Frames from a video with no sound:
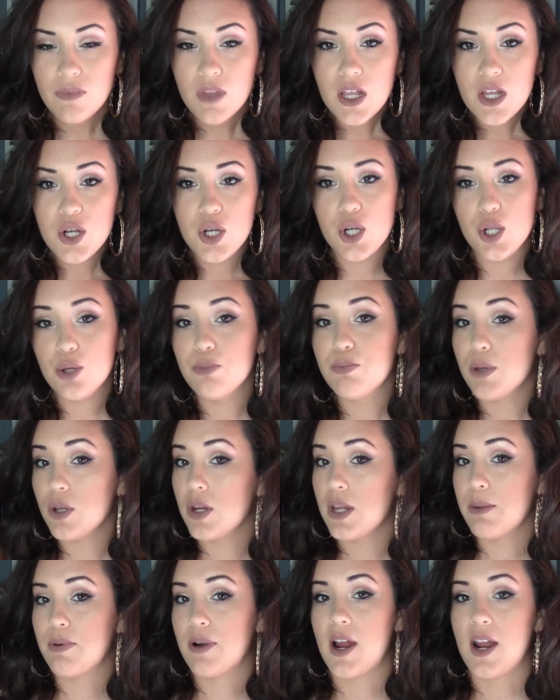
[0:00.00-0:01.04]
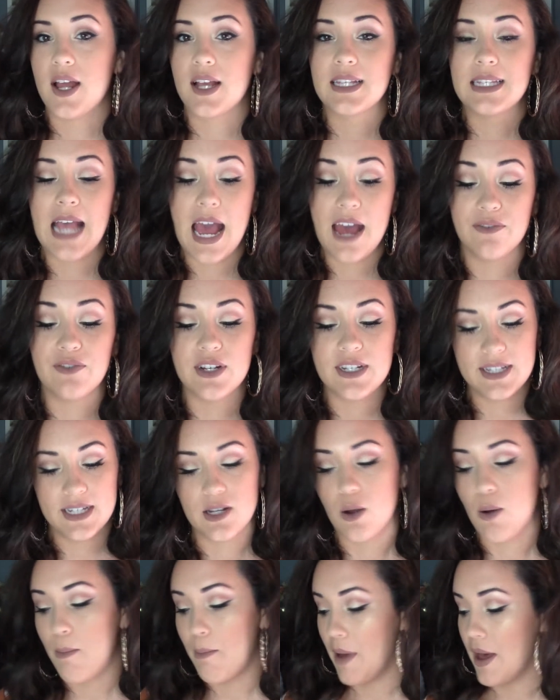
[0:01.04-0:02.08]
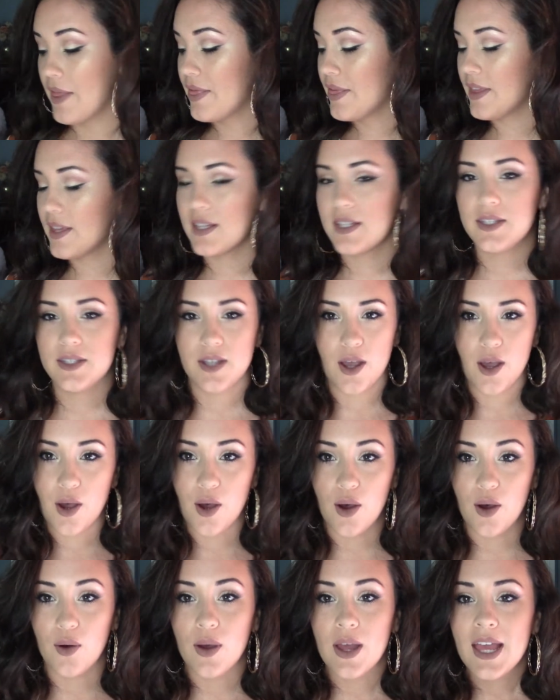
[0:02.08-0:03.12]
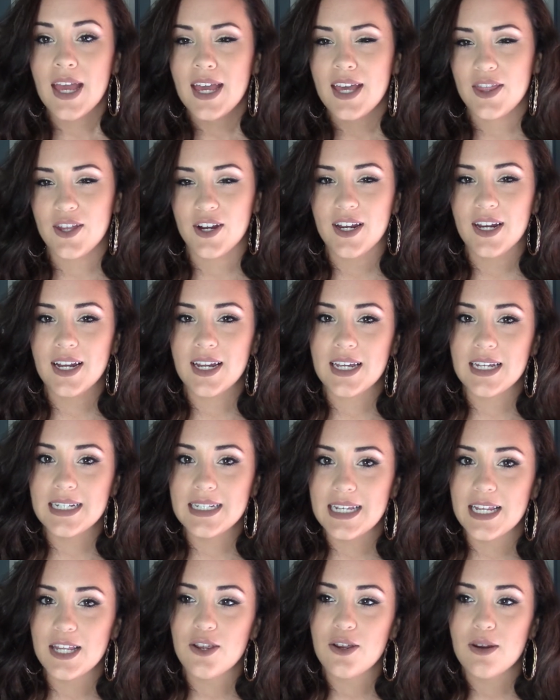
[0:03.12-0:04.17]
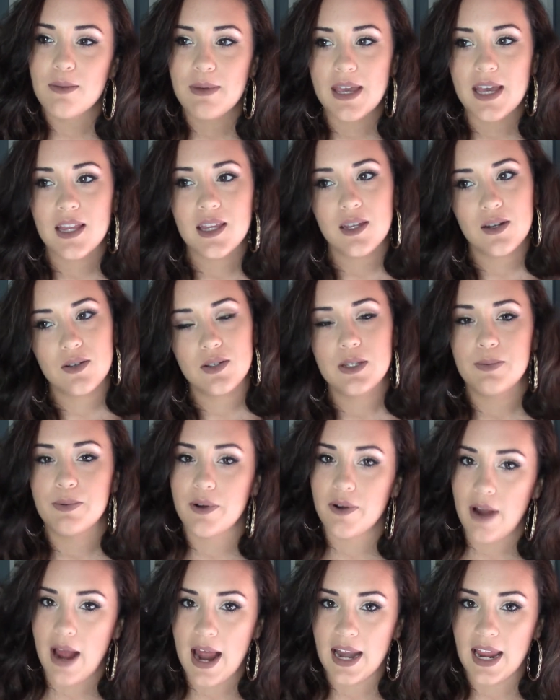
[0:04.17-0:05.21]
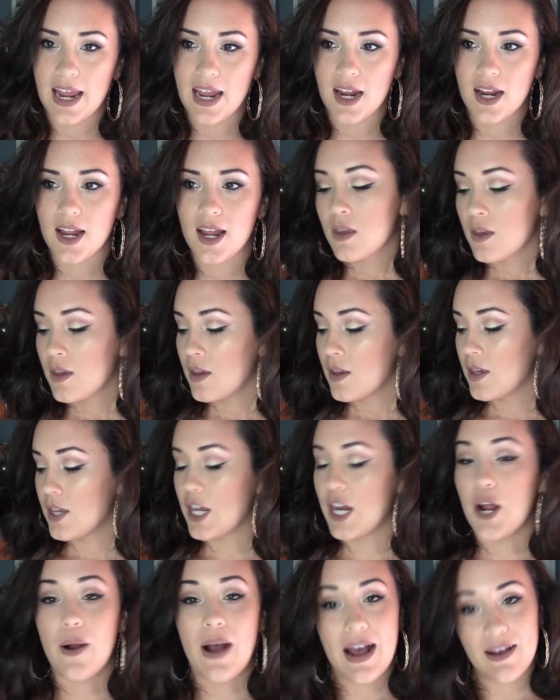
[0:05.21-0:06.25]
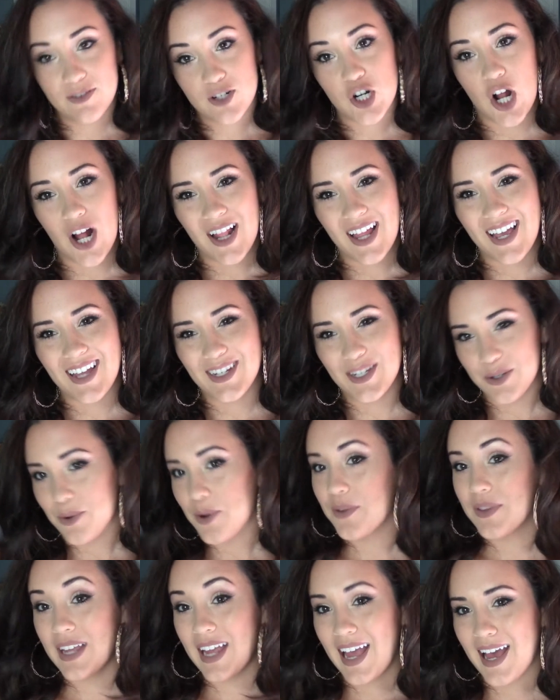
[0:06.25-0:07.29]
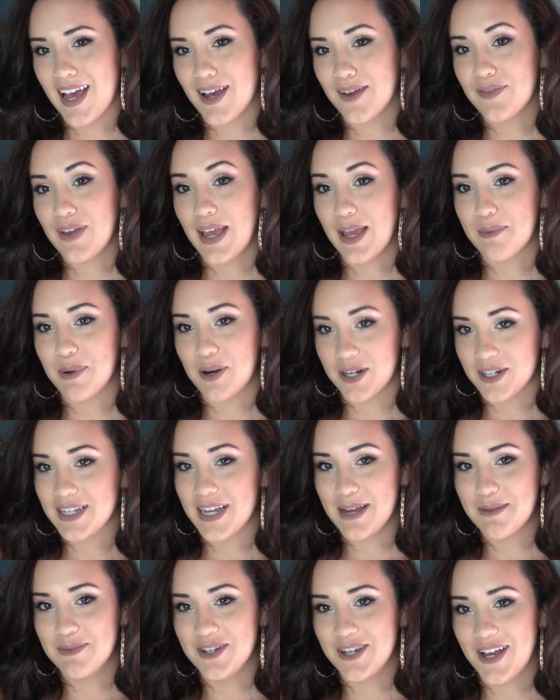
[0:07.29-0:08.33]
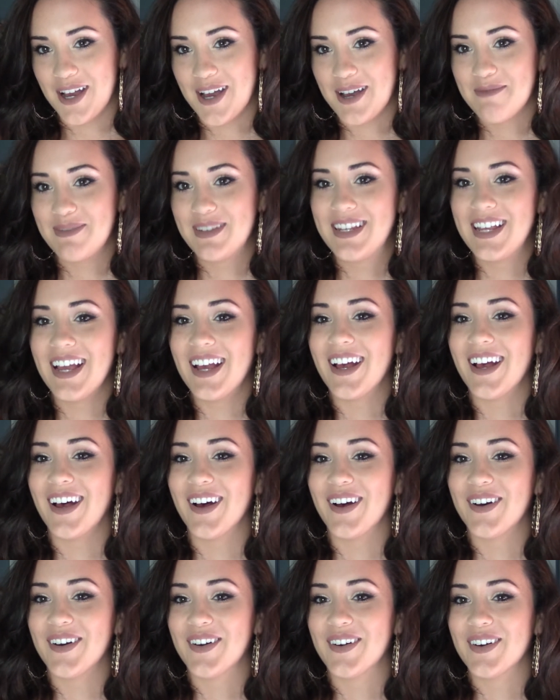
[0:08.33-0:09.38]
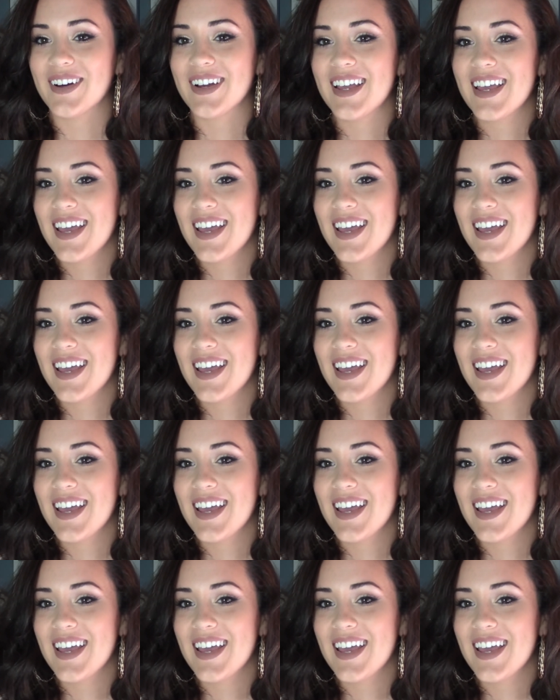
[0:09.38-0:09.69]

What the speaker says: new beauty products every single month, so they're going to continue to be a little sporadic. You know, after all, I do only have a part-time job, so